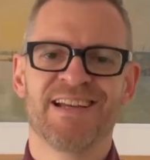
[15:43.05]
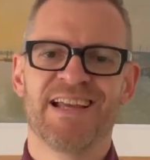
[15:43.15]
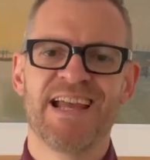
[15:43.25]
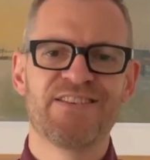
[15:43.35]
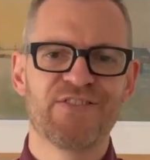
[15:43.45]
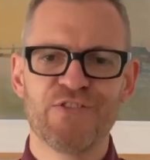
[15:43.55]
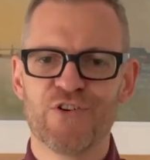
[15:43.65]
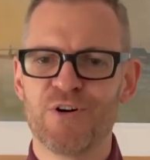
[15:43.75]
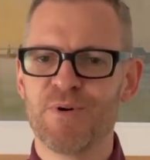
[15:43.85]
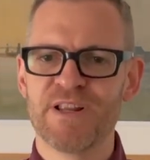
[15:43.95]
It's
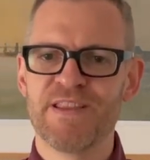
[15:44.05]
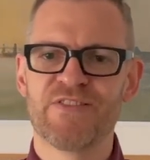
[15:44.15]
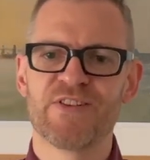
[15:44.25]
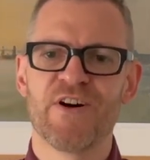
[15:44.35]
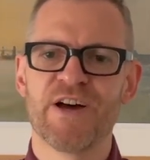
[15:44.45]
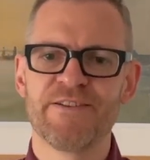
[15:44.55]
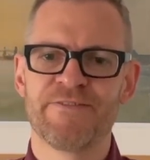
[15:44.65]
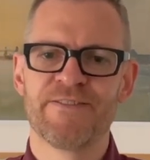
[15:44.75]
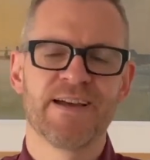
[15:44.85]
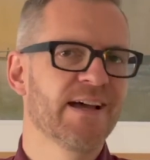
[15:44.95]
normal in this life,
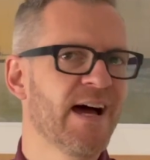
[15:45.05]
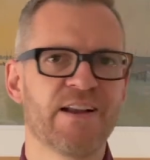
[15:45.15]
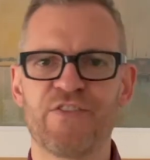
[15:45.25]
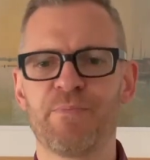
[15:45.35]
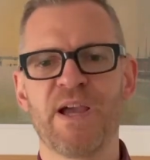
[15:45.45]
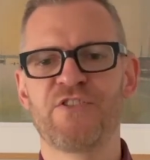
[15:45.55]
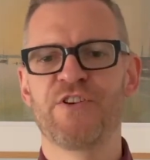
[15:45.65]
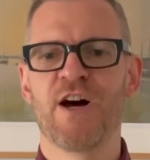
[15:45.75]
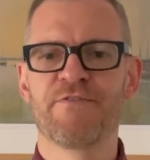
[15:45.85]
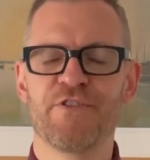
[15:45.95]
and especially
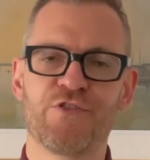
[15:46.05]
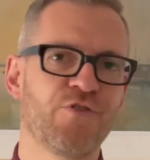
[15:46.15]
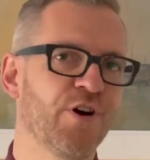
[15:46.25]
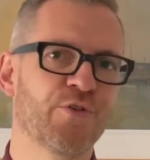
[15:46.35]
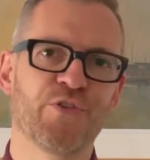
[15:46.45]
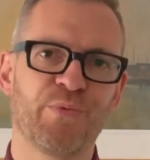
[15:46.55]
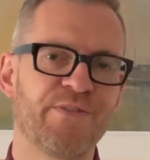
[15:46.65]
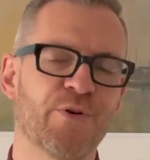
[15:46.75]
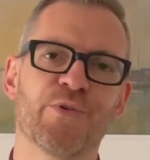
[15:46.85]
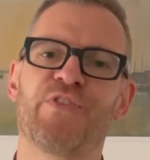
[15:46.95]
after the struggles we've
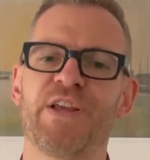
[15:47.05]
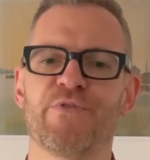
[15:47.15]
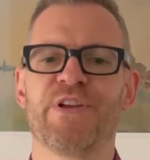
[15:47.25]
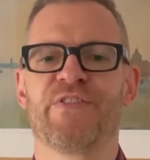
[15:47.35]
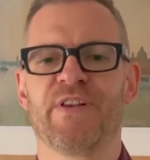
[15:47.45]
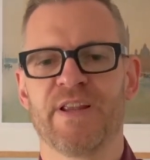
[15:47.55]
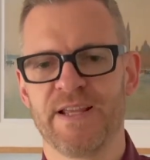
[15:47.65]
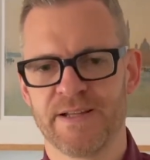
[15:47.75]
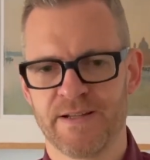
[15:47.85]
all seen recently.